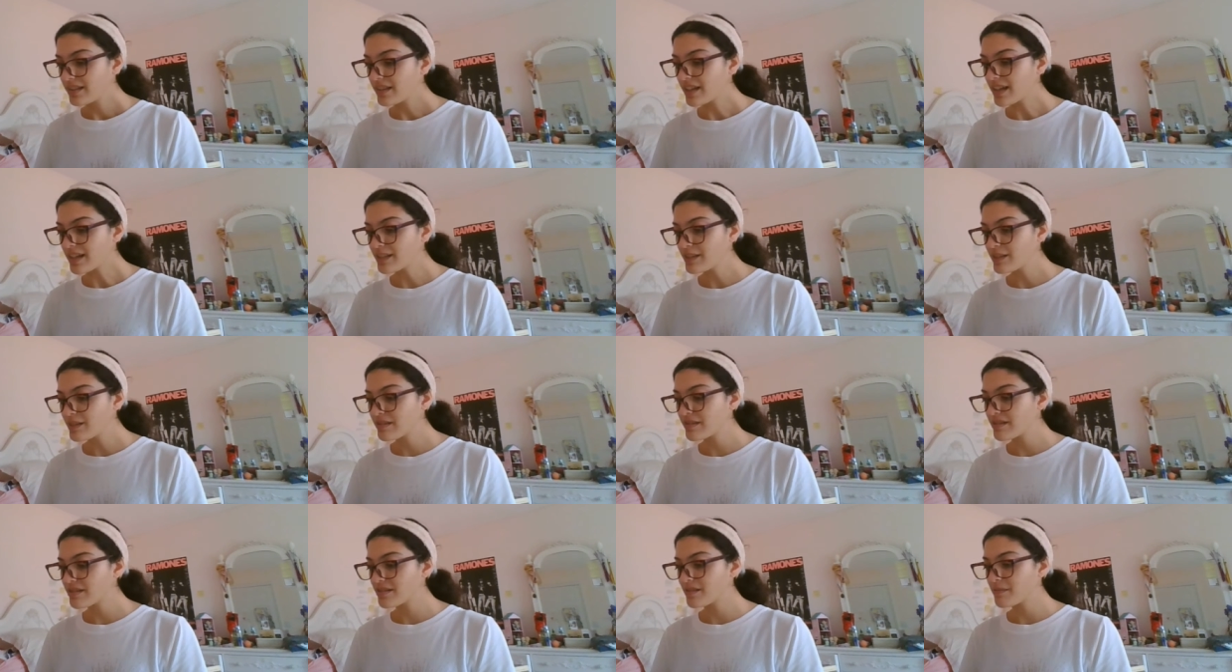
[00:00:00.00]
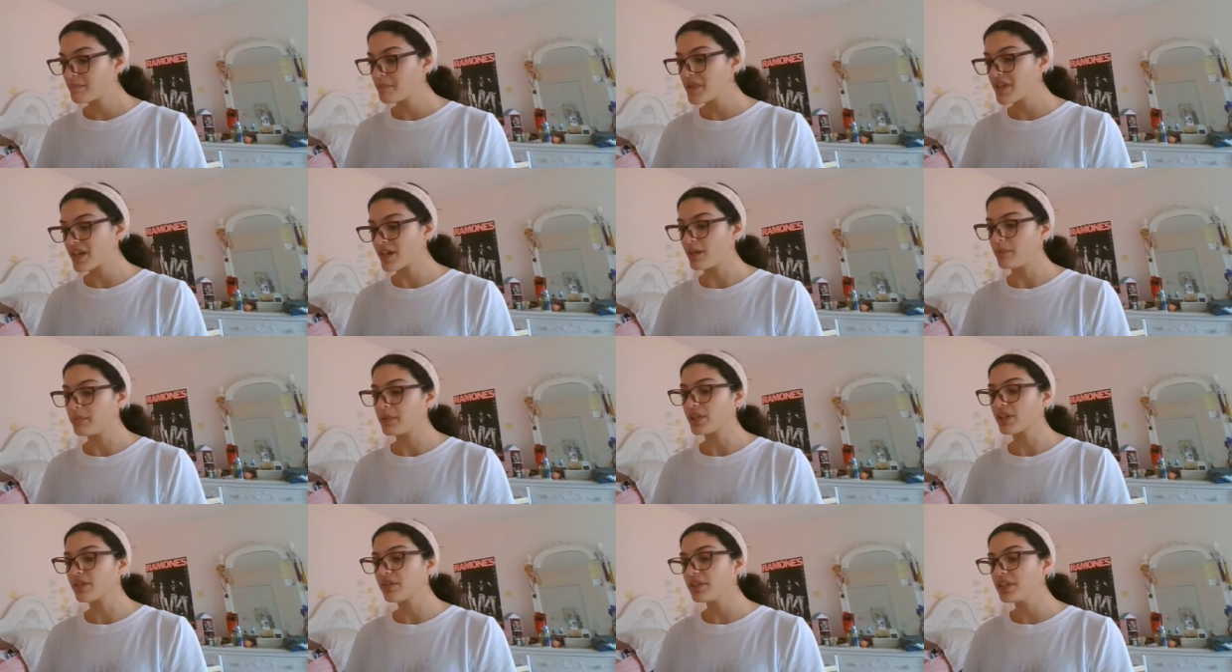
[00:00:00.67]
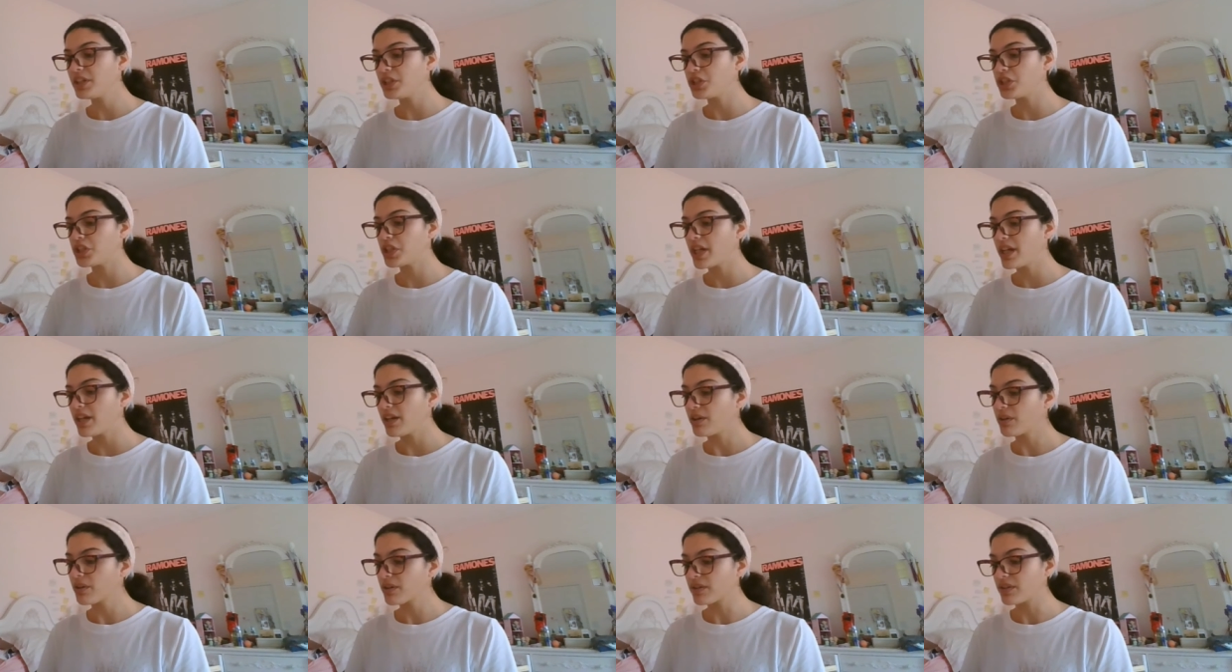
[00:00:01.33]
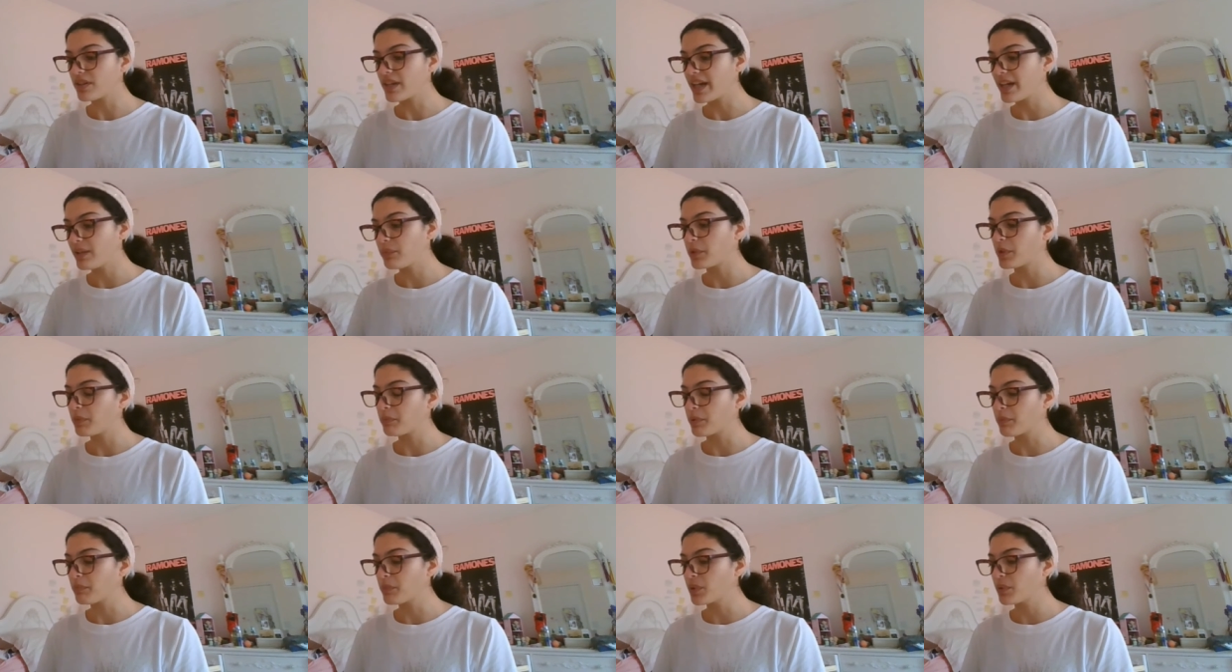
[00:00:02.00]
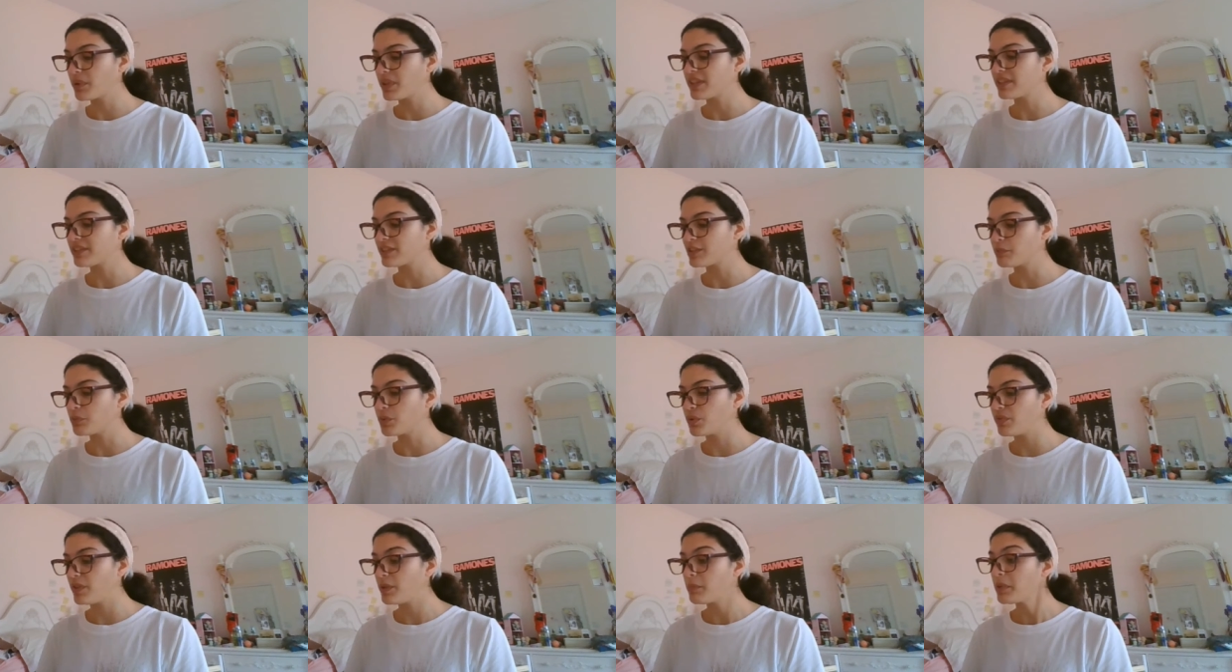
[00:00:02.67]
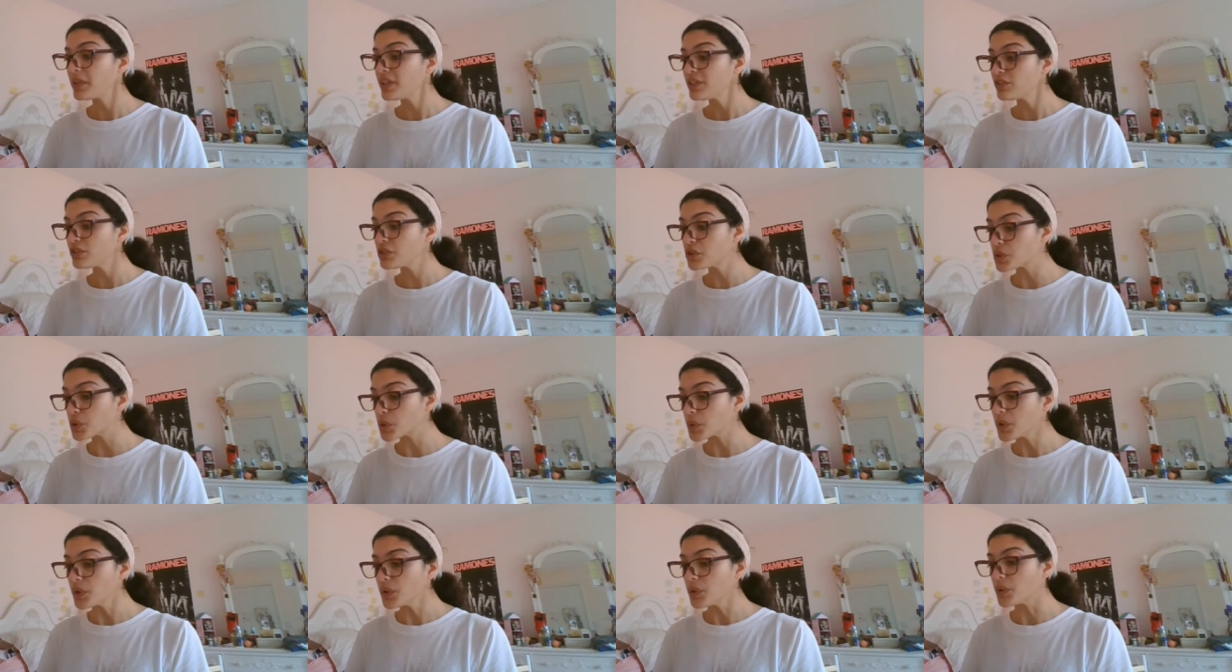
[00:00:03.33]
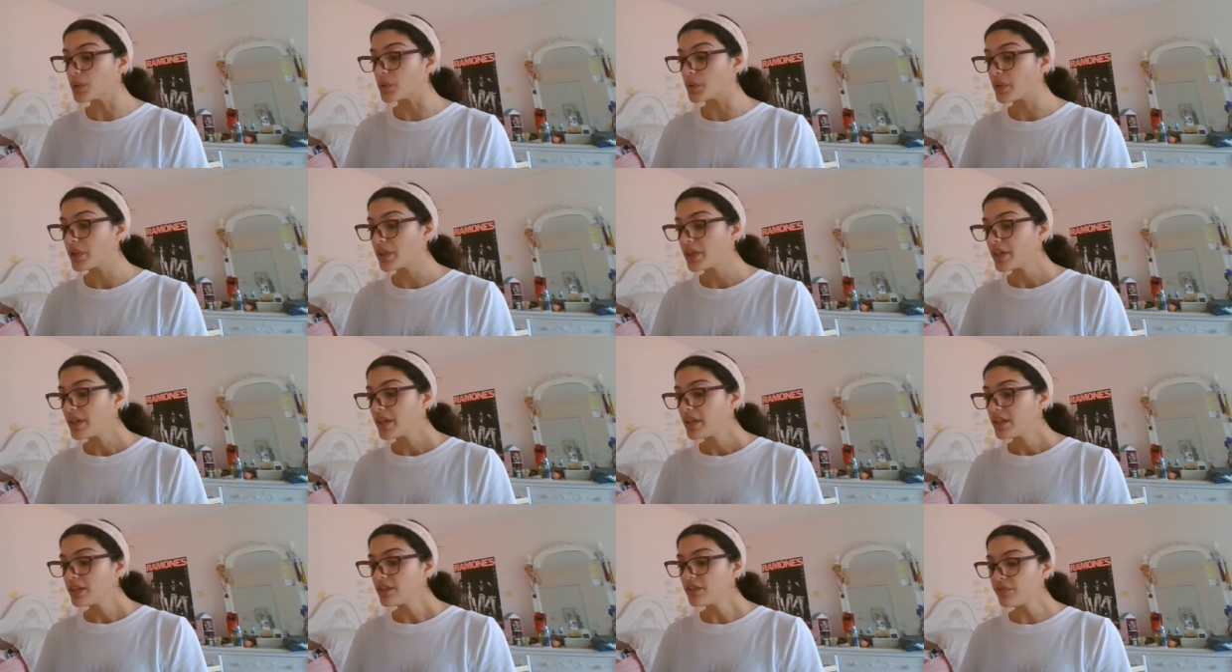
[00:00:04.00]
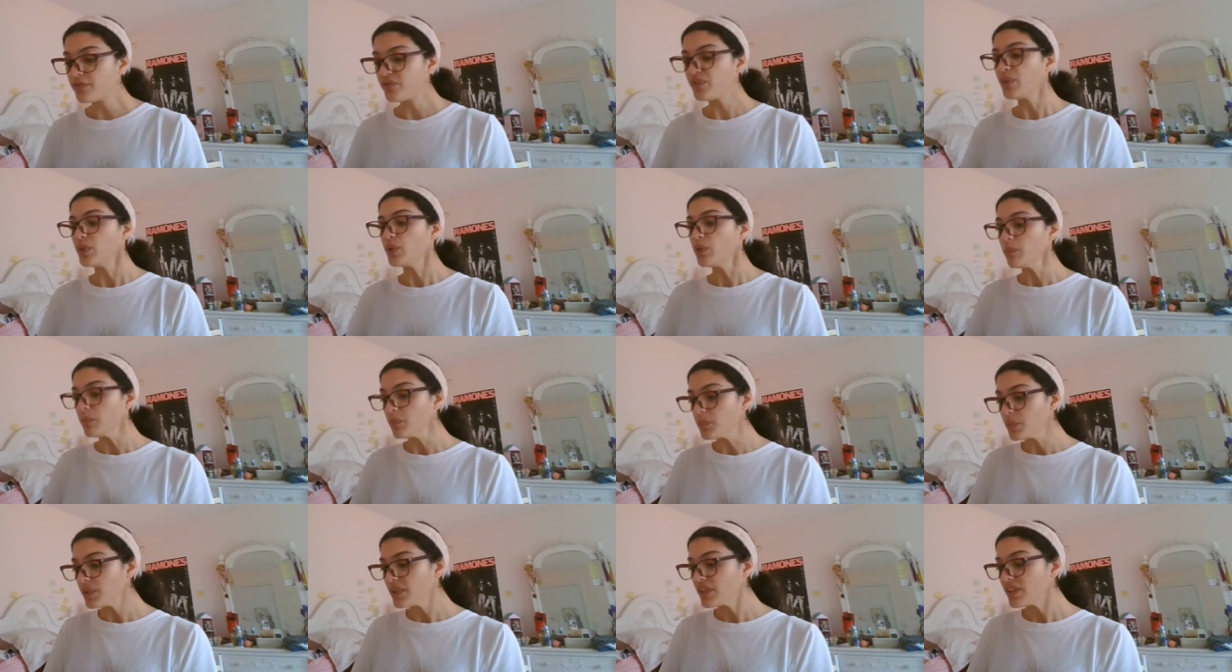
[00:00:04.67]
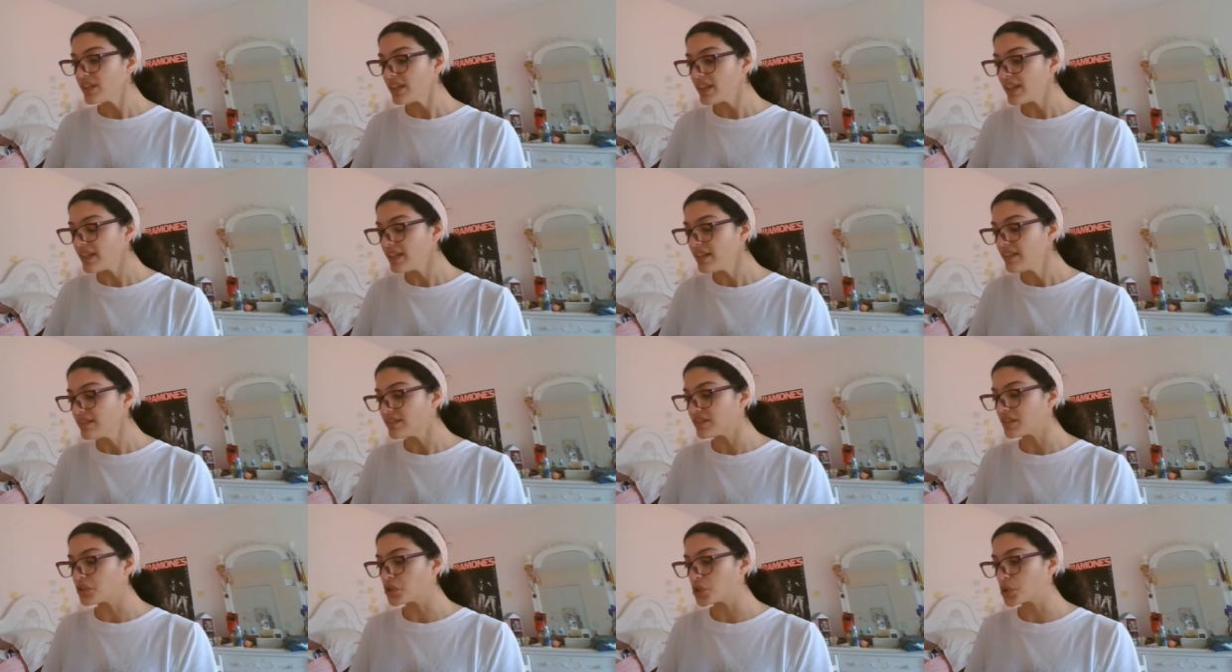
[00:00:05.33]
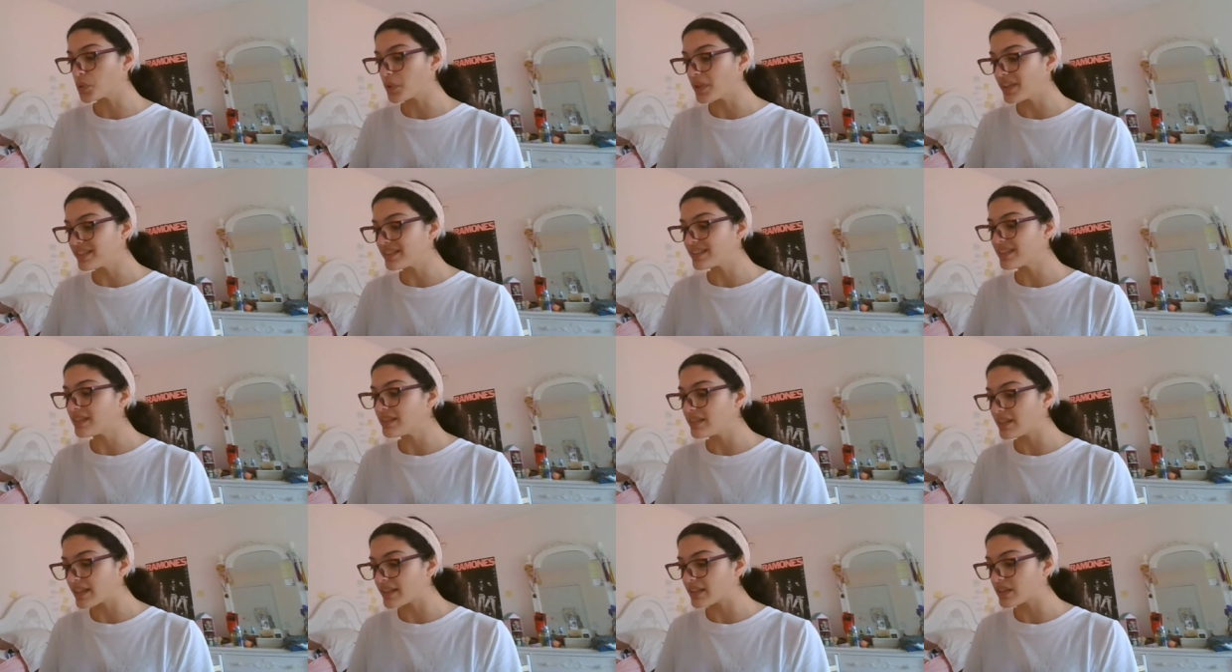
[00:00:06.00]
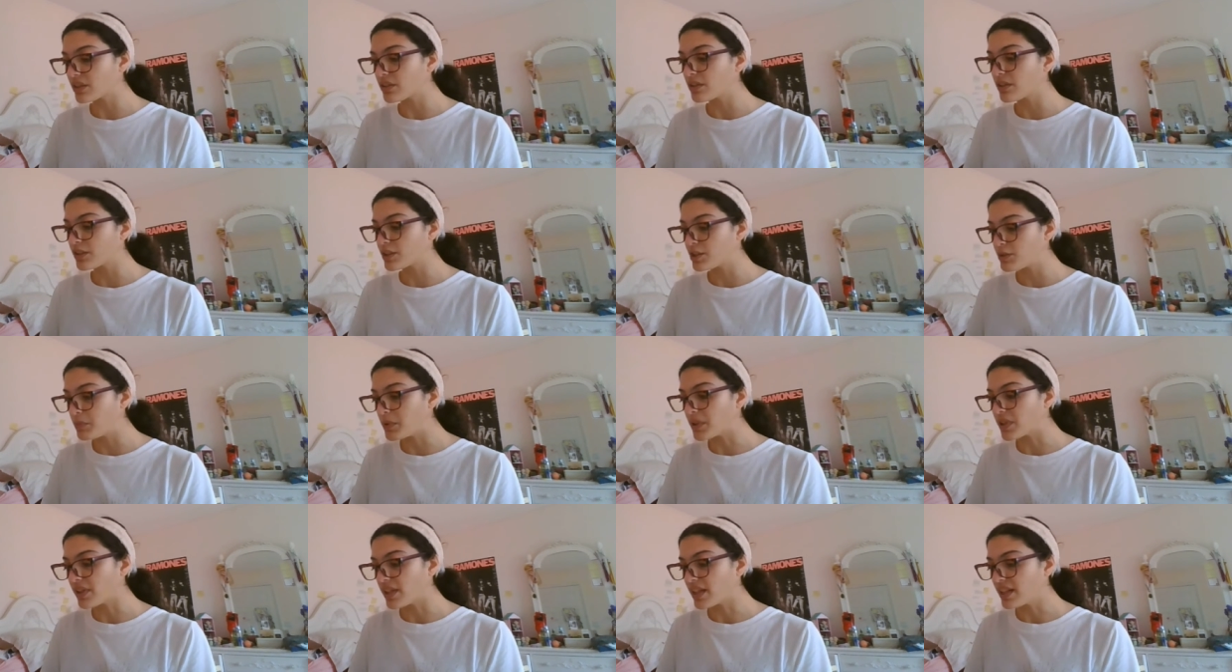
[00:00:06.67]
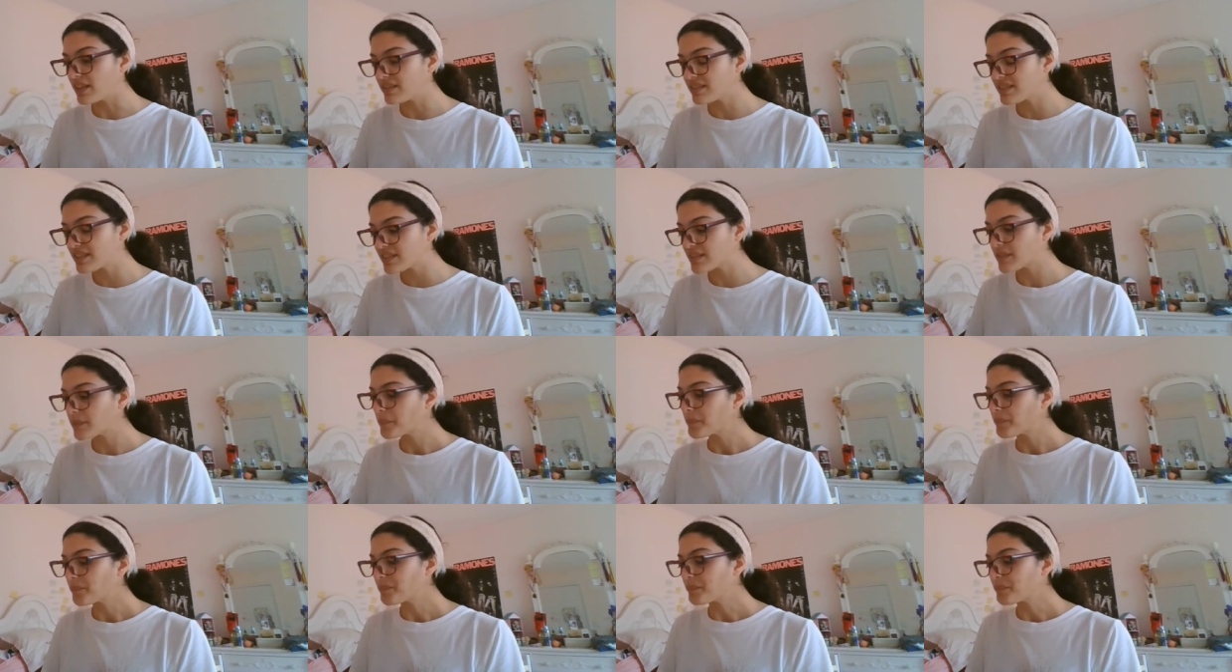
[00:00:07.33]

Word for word: That's become a cliche hook line when promoting this movie, but it's true. The film really is a transcendental experience.